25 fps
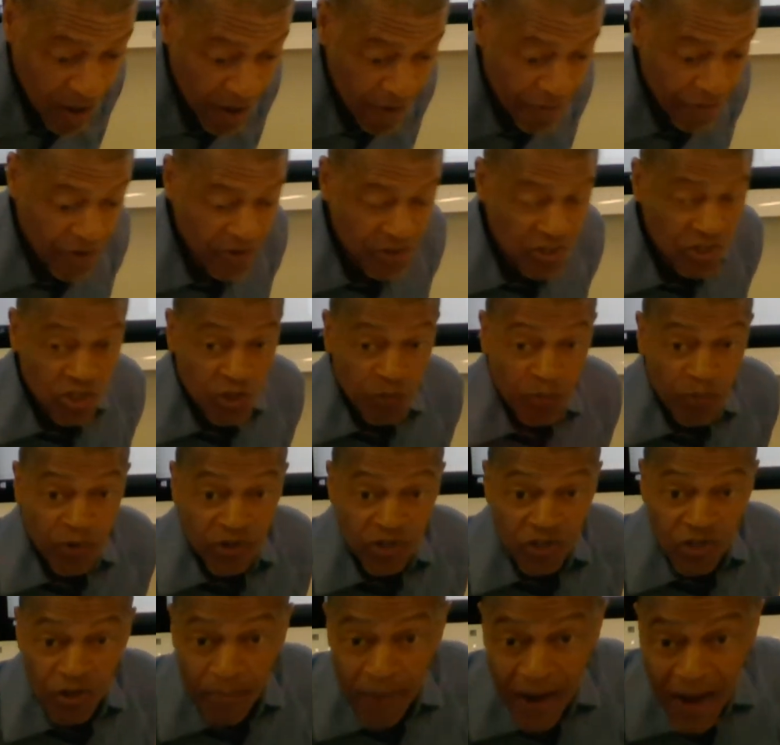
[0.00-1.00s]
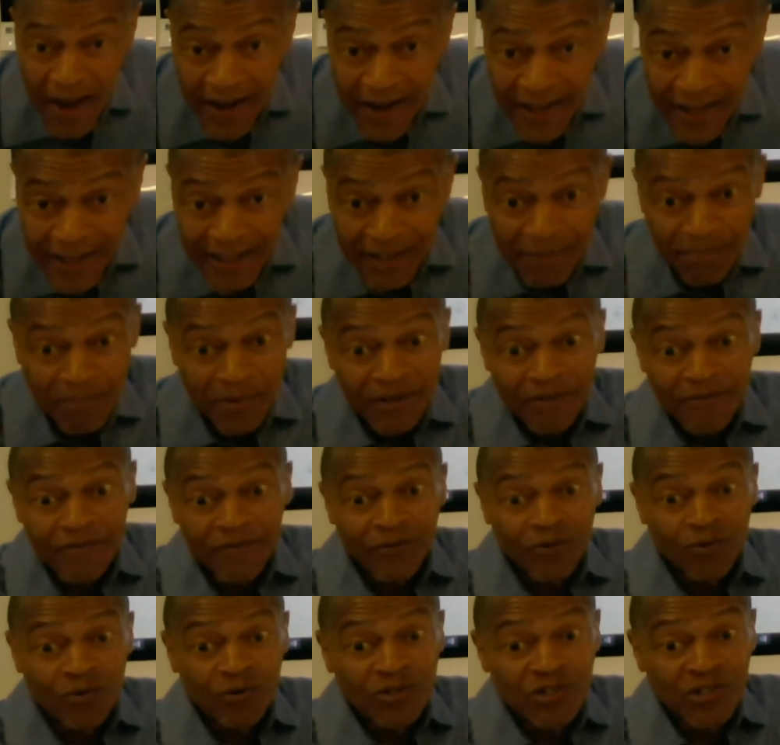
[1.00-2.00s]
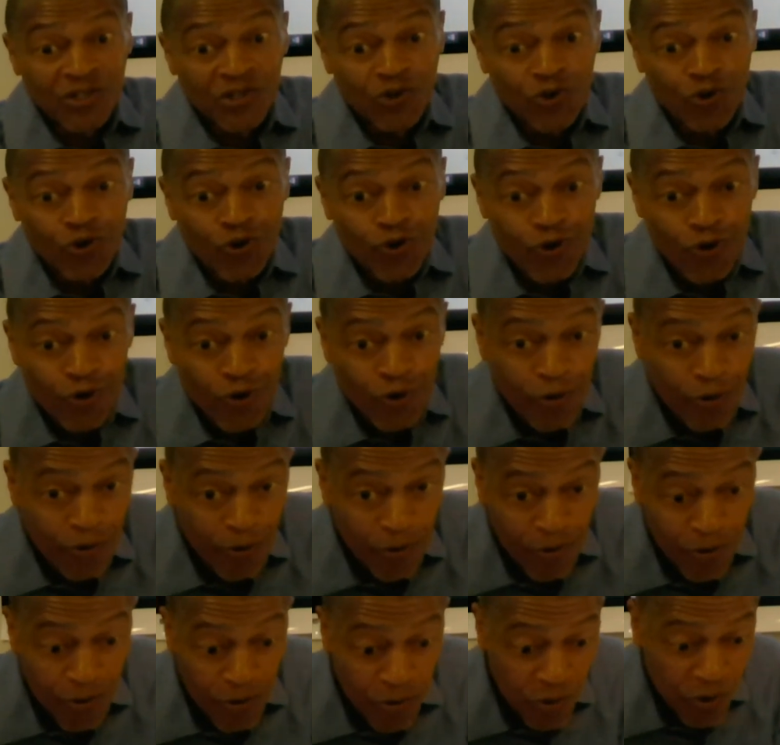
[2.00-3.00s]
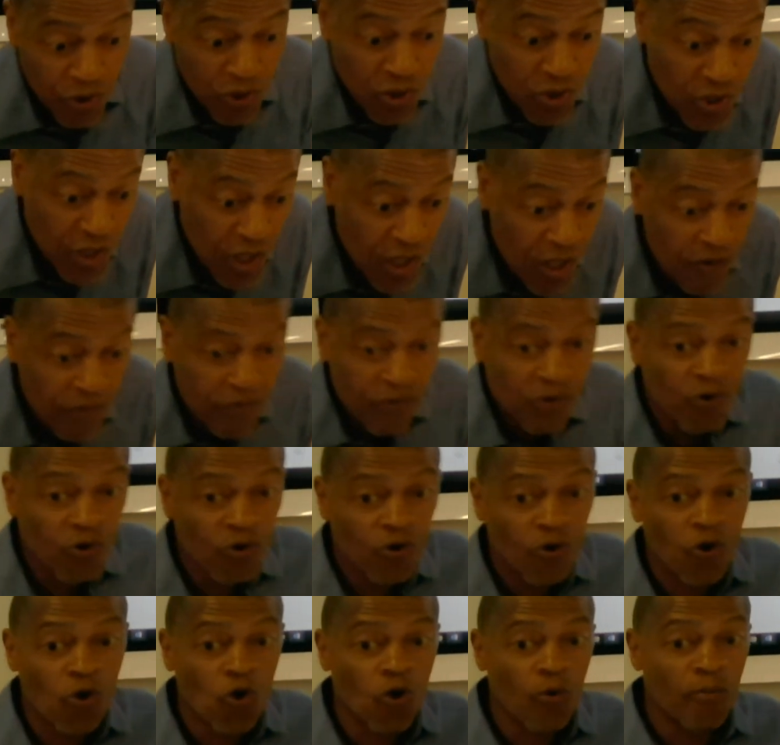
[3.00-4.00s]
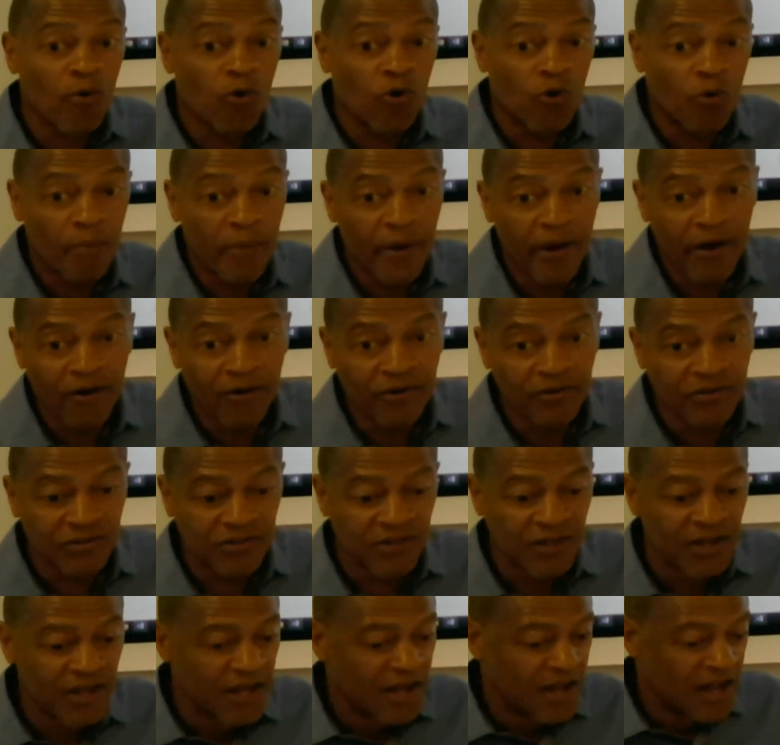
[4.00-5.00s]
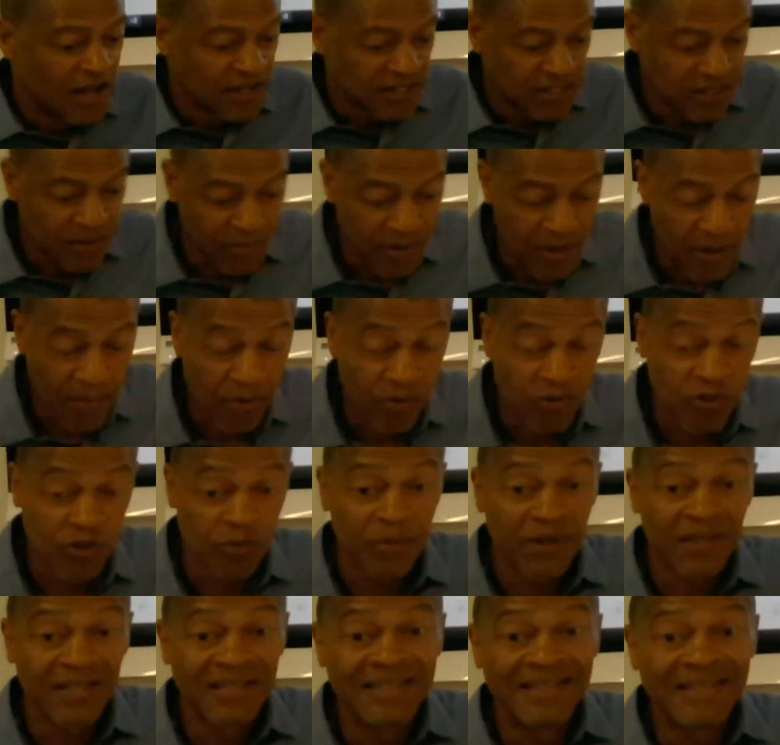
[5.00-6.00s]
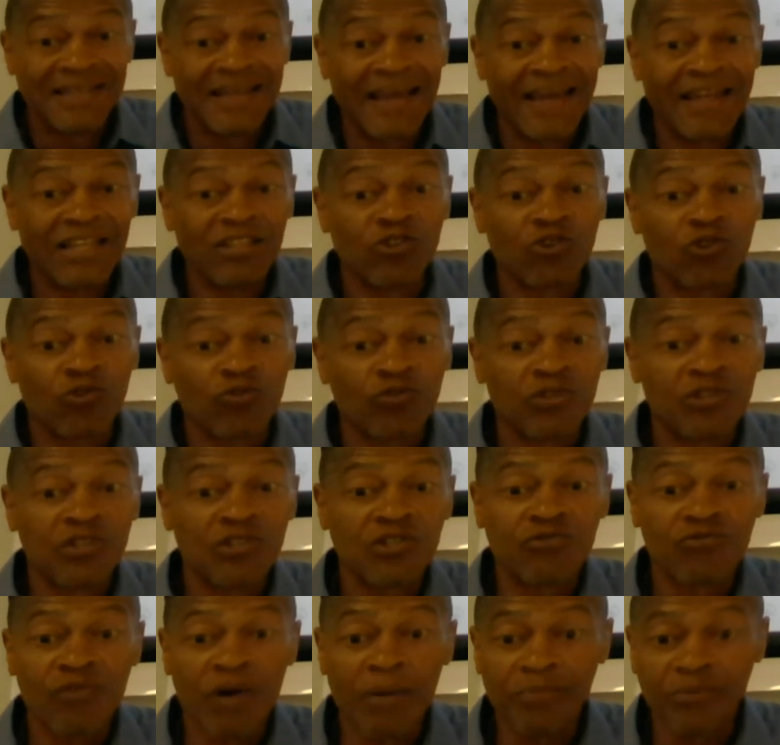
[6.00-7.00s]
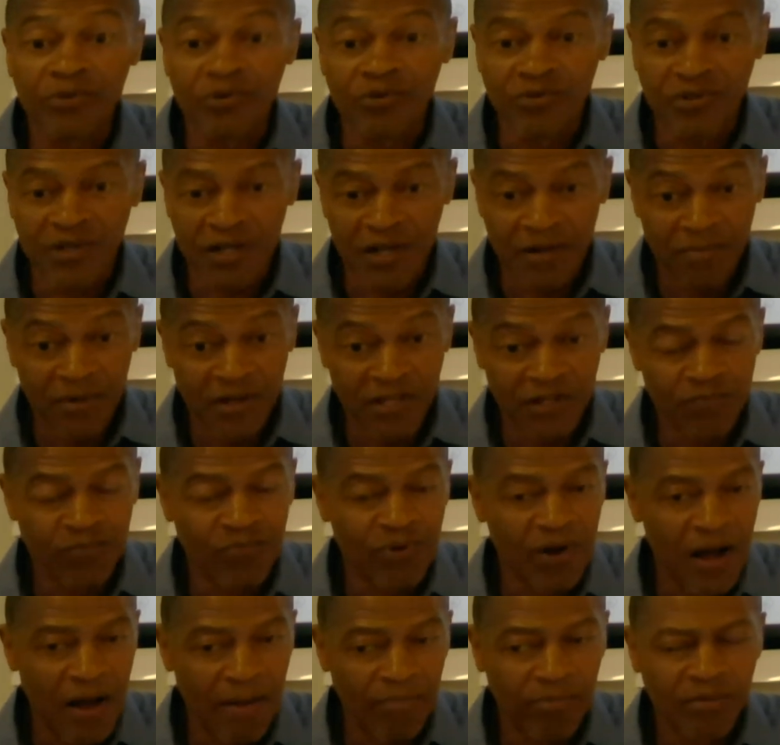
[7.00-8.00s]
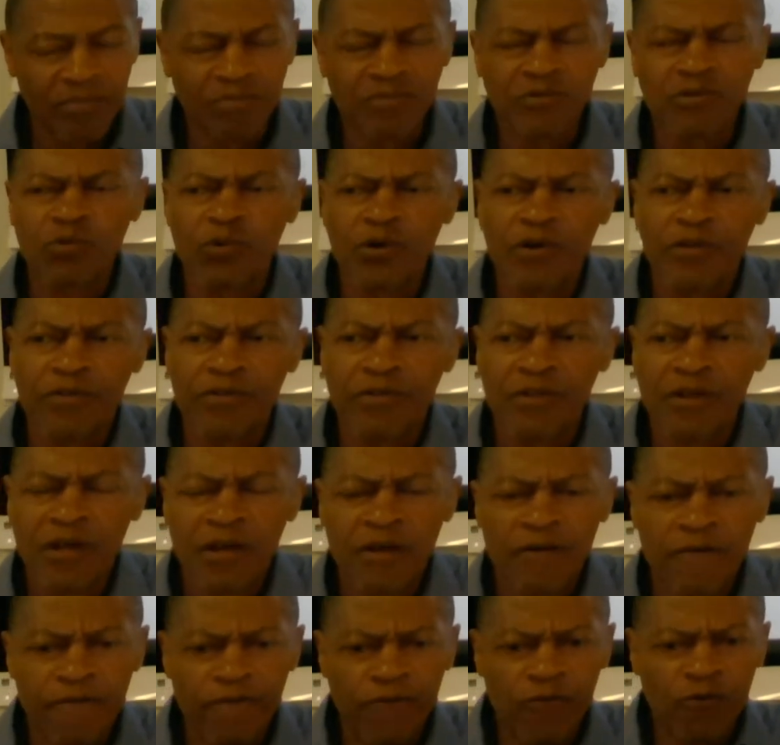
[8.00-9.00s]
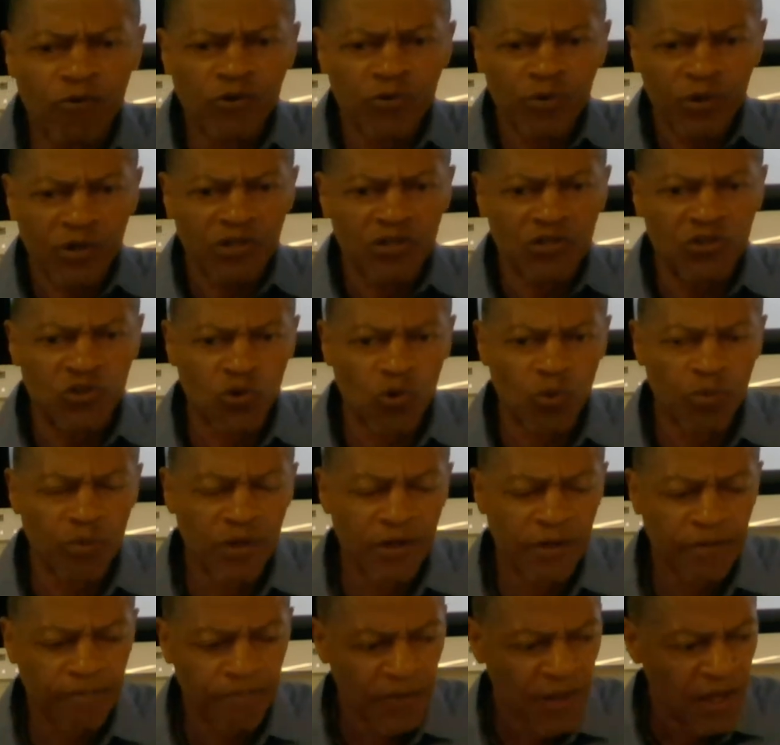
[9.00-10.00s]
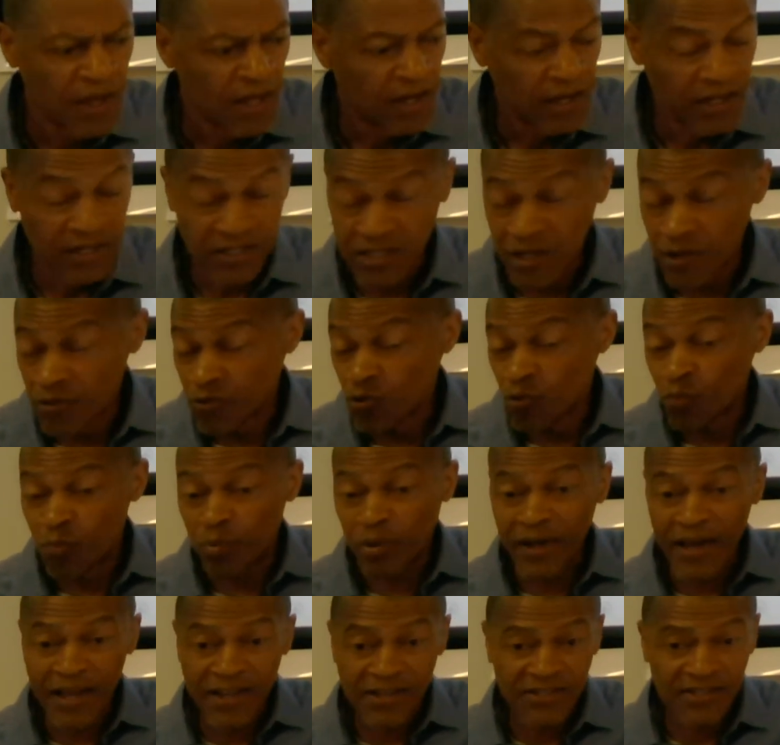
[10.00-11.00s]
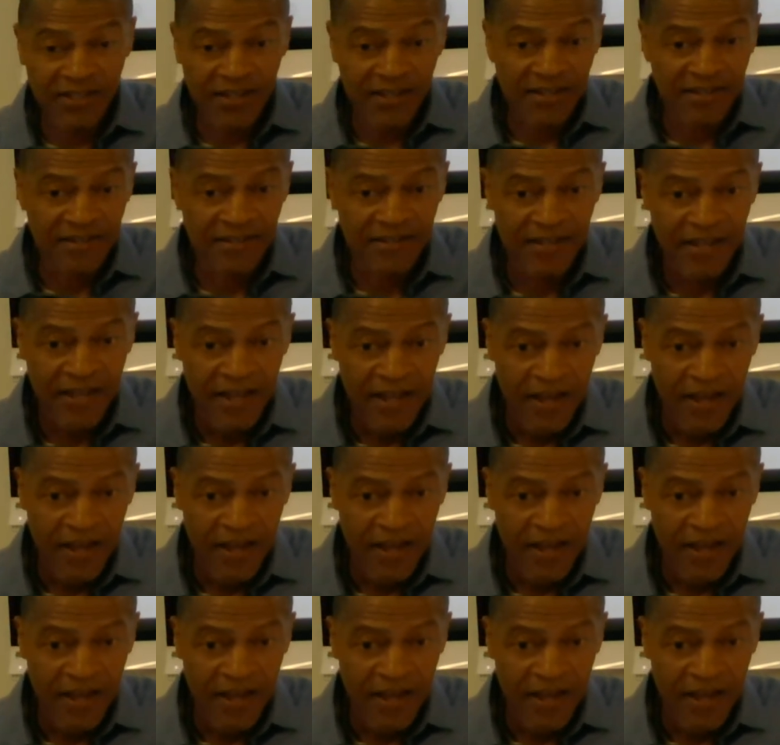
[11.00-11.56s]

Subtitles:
Things that you put in your body can be influencing your state of your hormone balance. Some chemicals will be endocrine disruptors. That means problems with foods we're consuming, let's say through plastics.